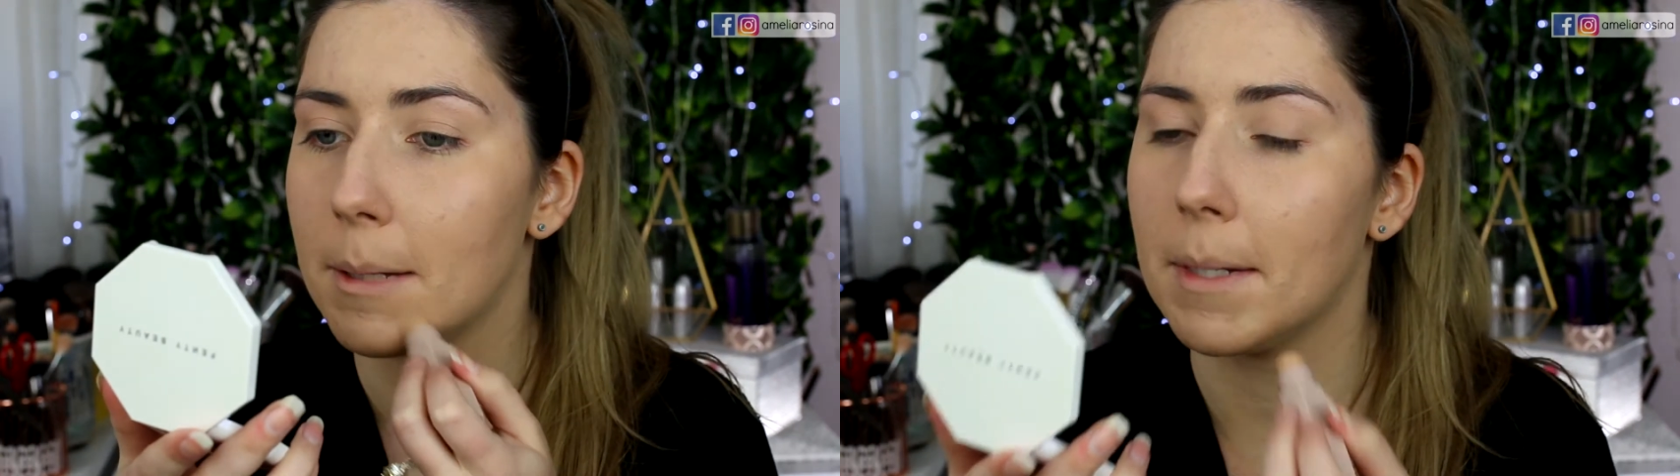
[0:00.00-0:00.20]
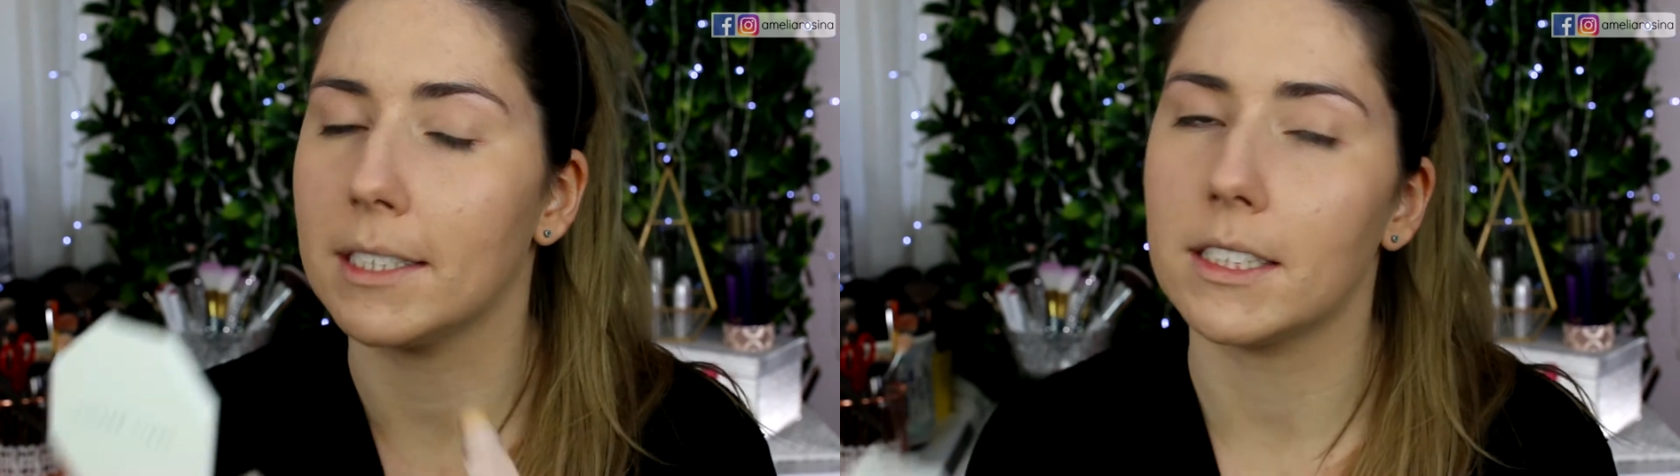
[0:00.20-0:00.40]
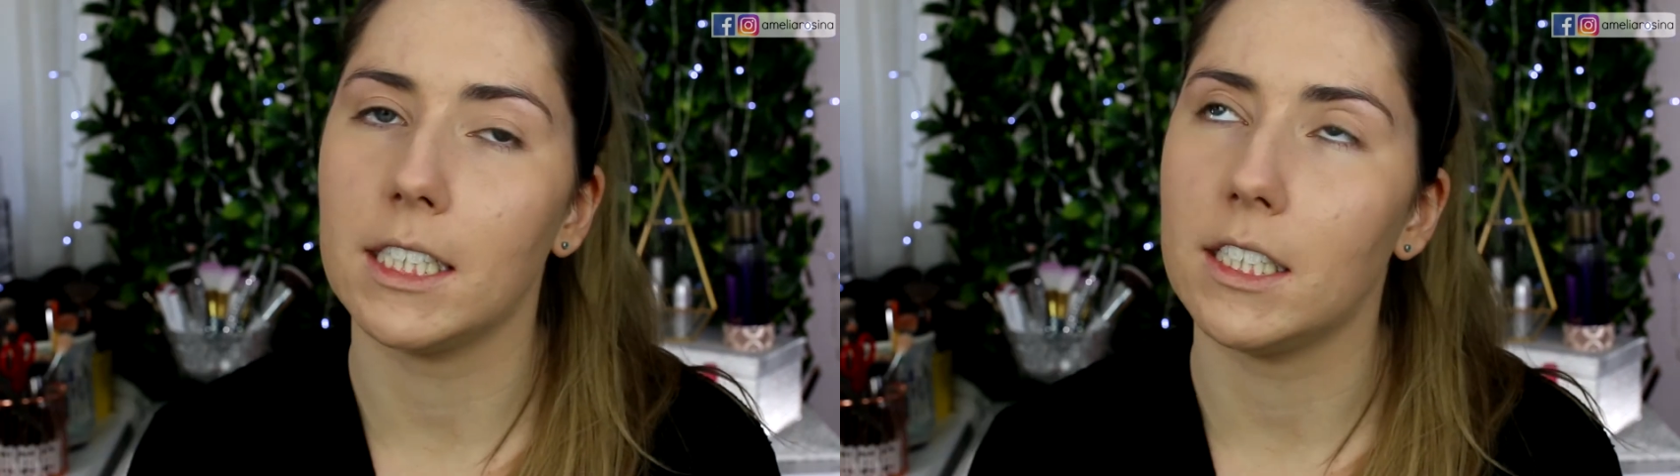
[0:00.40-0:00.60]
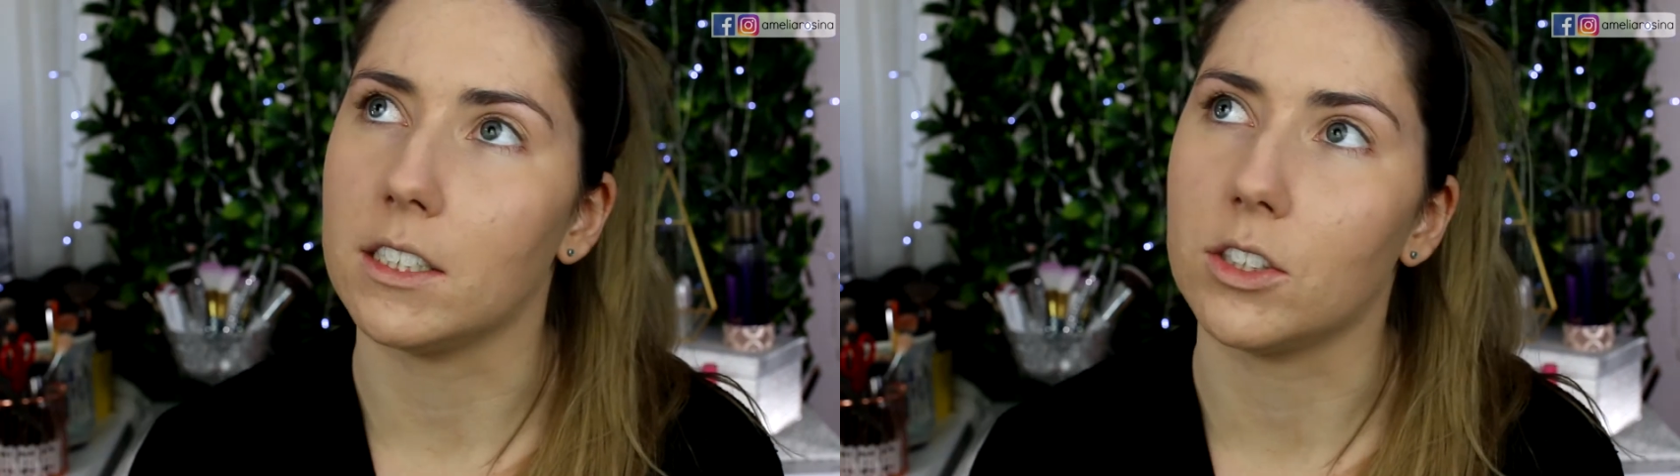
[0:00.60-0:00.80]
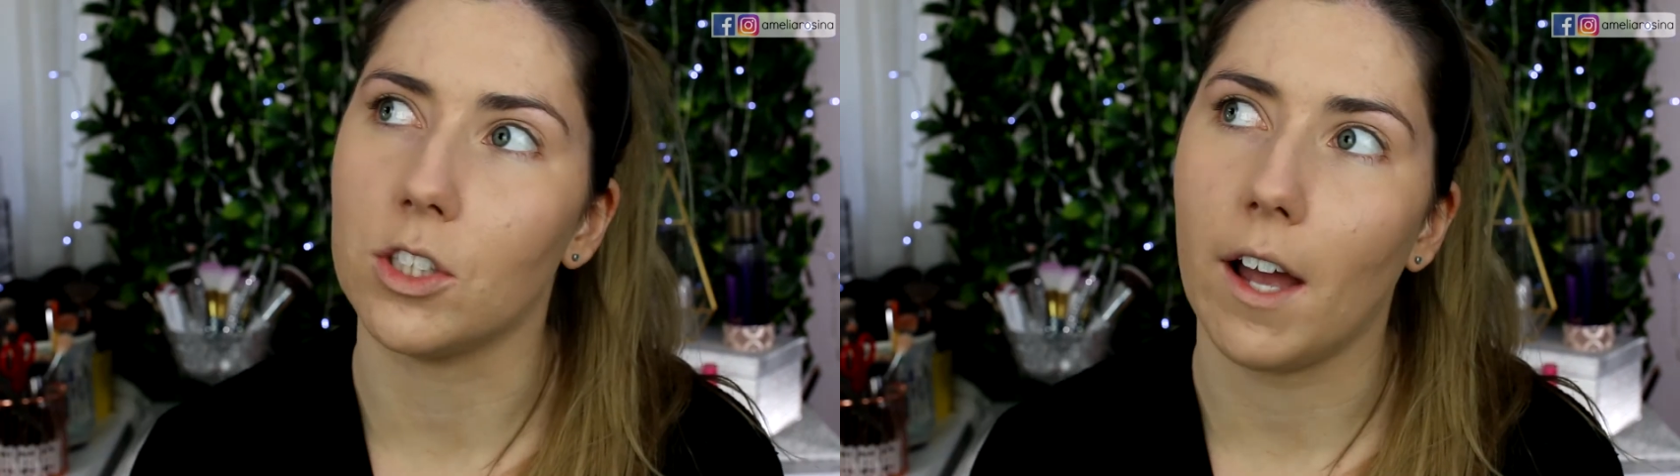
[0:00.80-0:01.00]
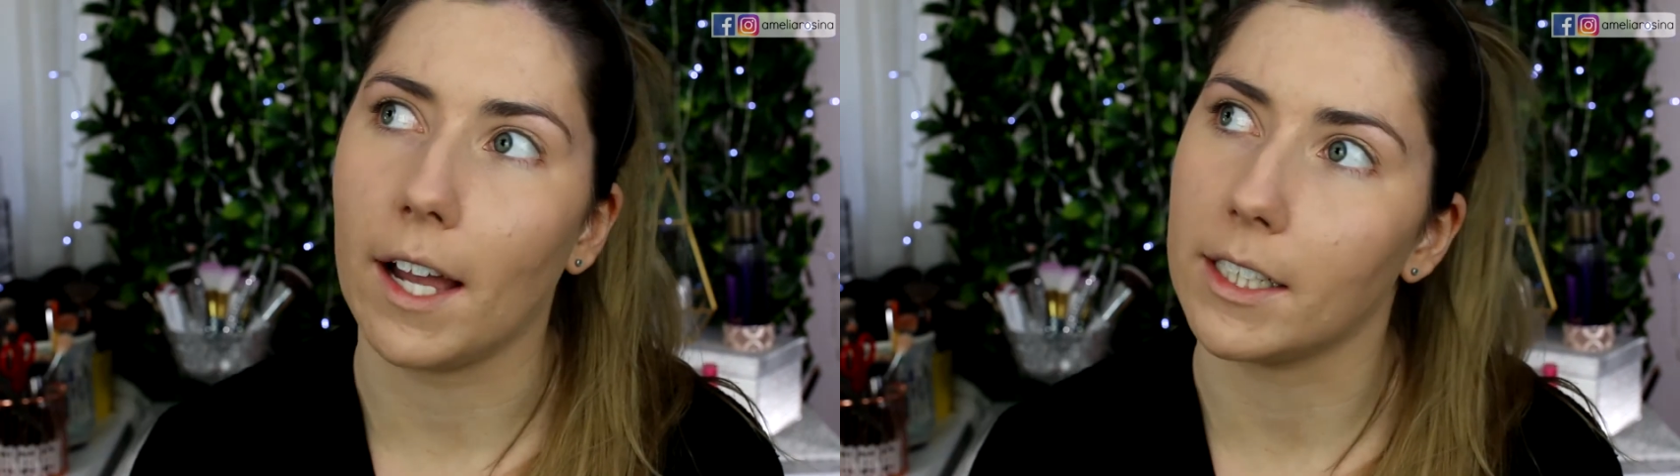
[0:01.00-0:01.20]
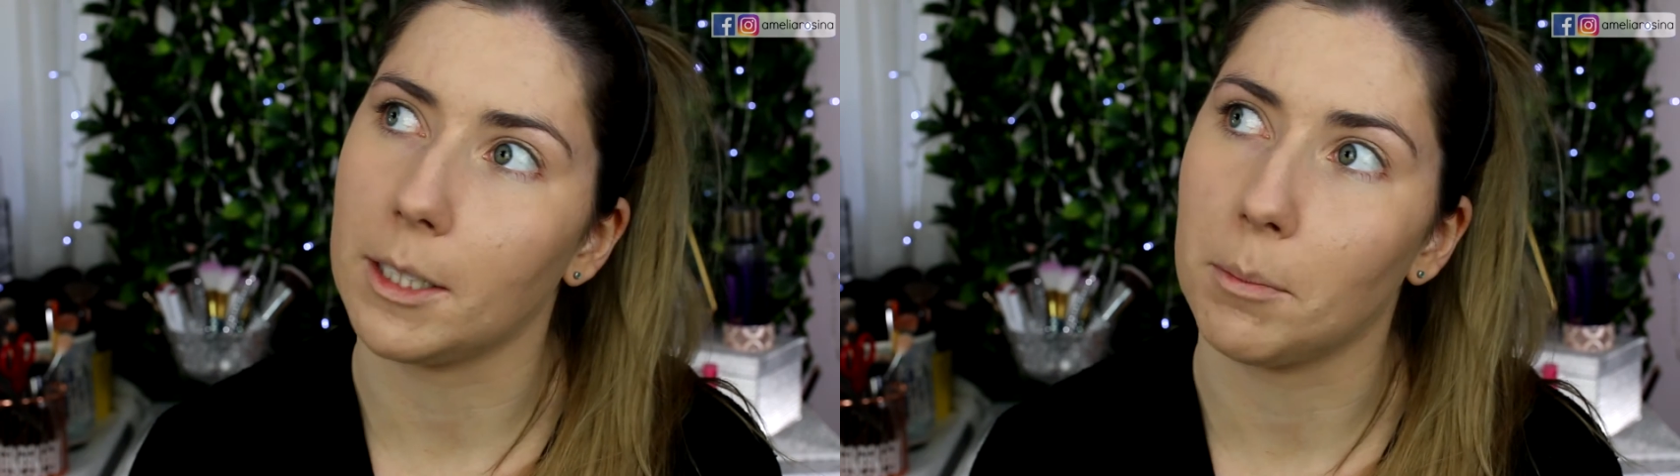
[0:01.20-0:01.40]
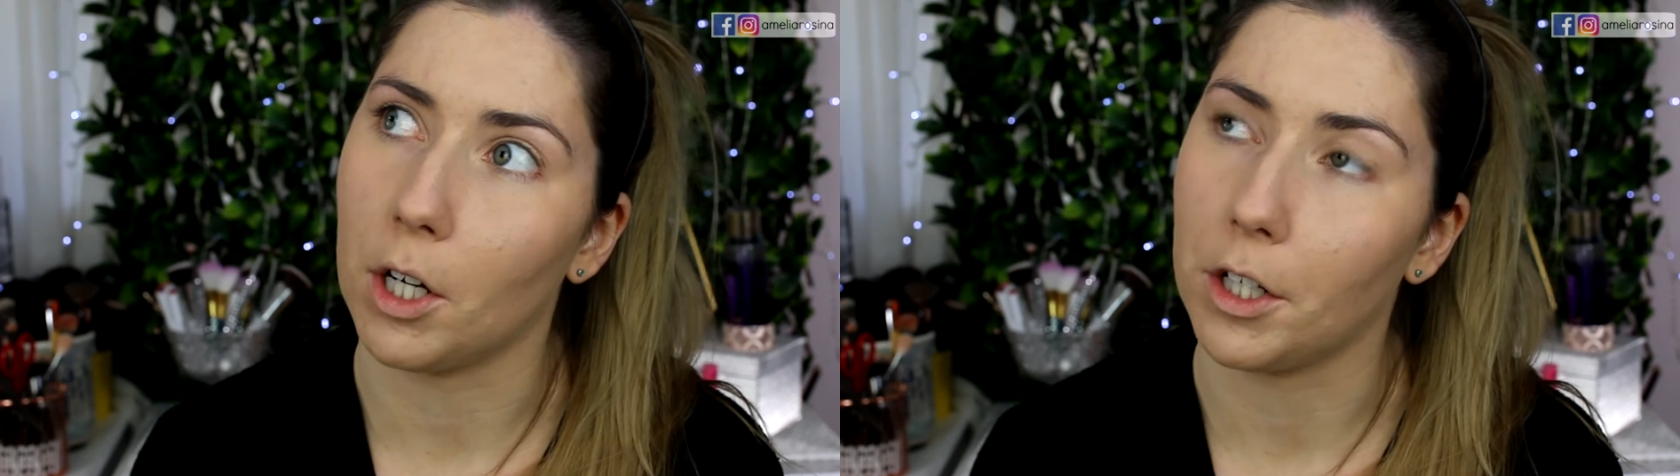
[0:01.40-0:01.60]
My skin is so
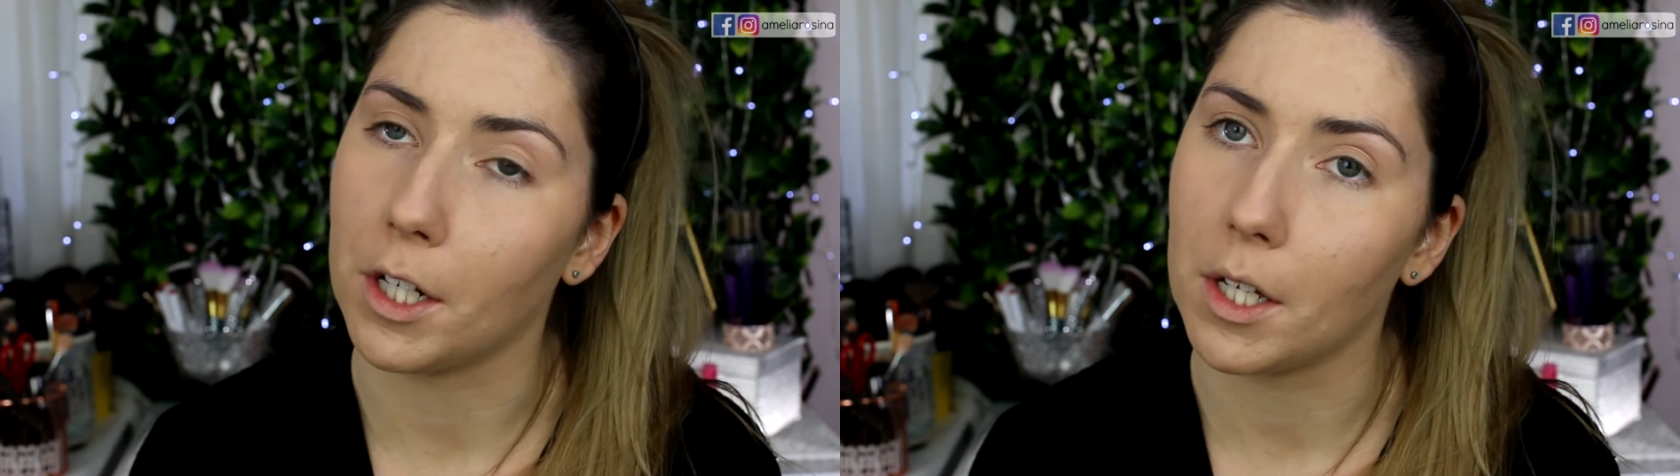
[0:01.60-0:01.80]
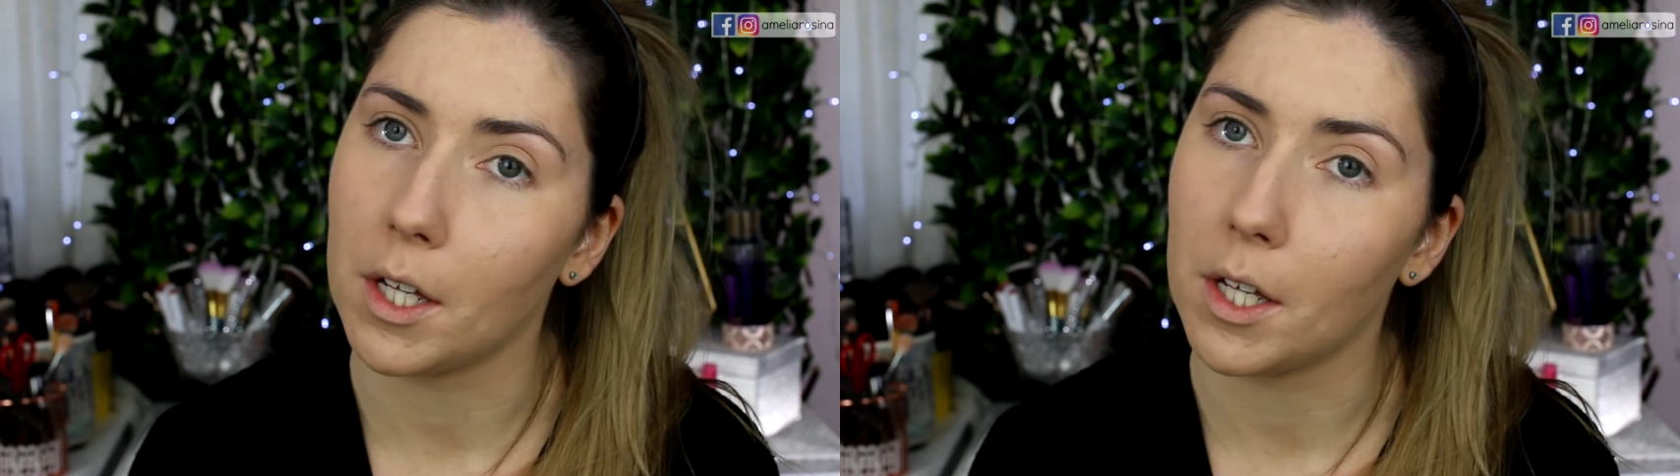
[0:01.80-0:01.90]
acne prone.